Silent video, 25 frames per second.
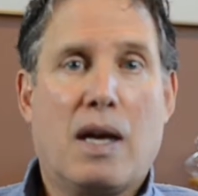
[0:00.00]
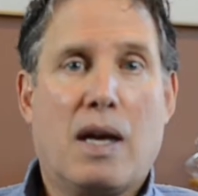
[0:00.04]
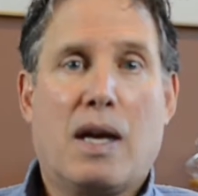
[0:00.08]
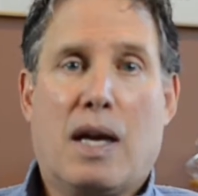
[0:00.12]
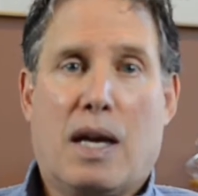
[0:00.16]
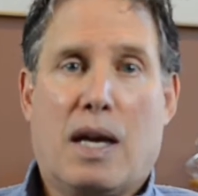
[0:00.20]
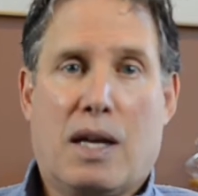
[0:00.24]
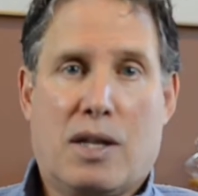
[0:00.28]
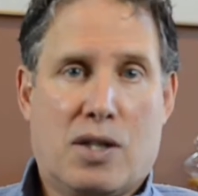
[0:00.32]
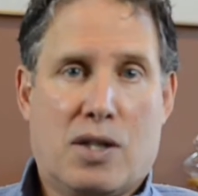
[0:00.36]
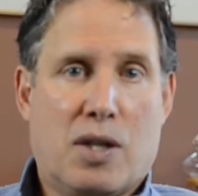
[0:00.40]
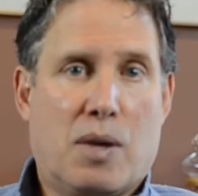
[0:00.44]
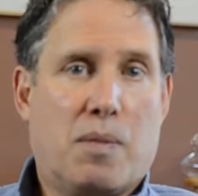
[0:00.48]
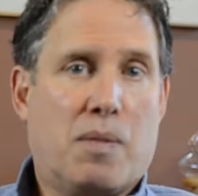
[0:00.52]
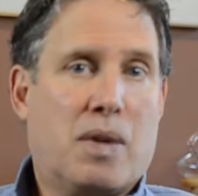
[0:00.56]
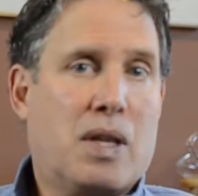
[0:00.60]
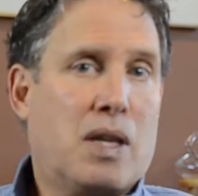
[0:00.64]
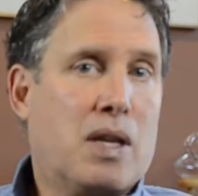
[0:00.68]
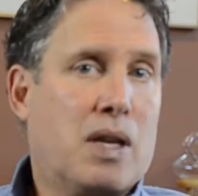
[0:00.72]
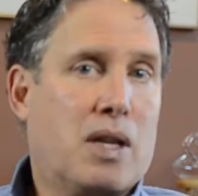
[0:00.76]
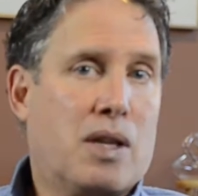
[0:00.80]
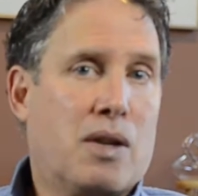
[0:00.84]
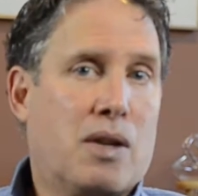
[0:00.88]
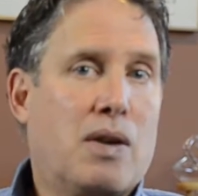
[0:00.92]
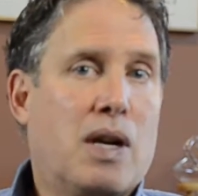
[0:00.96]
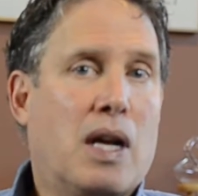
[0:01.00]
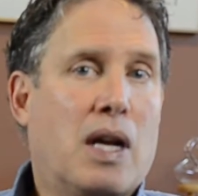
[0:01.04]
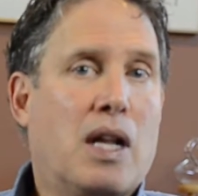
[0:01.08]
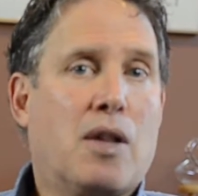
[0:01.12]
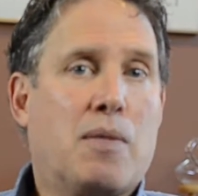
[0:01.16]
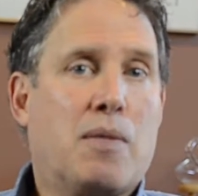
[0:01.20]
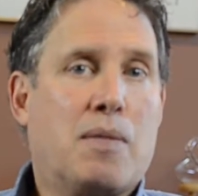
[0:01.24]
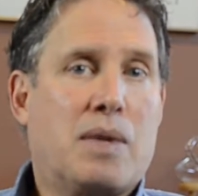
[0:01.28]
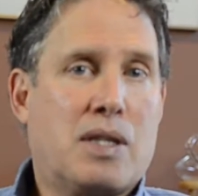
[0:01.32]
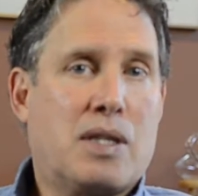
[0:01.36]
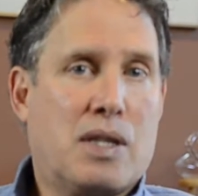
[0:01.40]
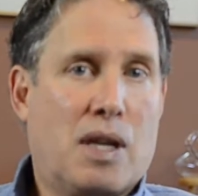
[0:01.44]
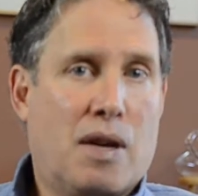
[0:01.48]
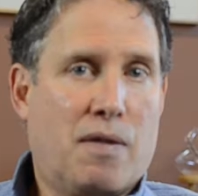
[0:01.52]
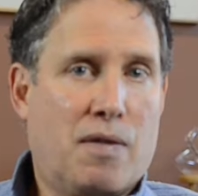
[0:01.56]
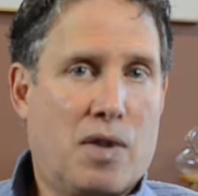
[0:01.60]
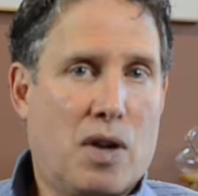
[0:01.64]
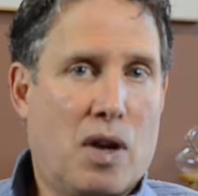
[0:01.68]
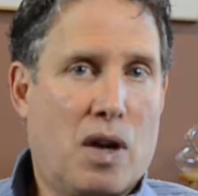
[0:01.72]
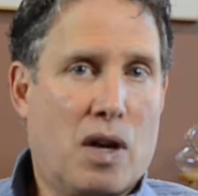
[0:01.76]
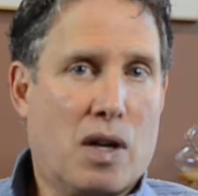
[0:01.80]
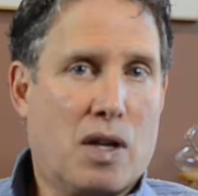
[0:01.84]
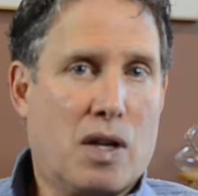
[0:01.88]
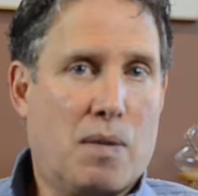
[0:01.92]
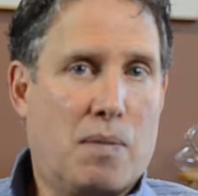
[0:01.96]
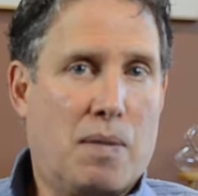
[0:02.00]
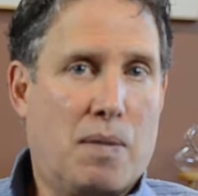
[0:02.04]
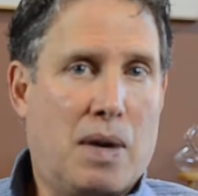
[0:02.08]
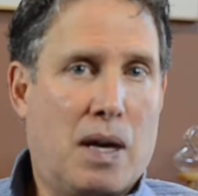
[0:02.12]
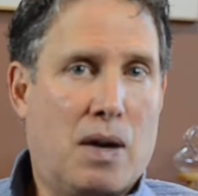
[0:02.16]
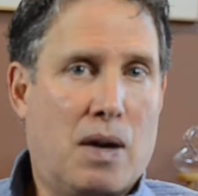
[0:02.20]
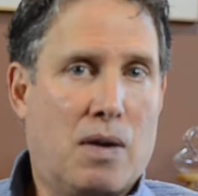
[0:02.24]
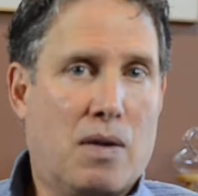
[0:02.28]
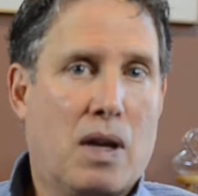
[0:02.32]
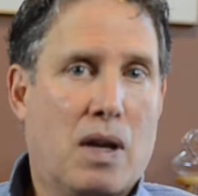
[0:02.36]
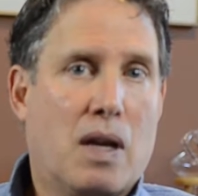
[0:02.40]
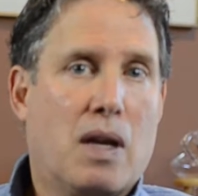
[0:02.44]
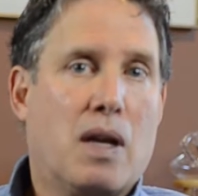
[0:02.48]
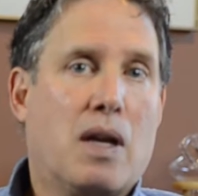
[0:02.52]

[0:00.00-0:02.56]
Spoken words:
and some of the other elements I've talked about,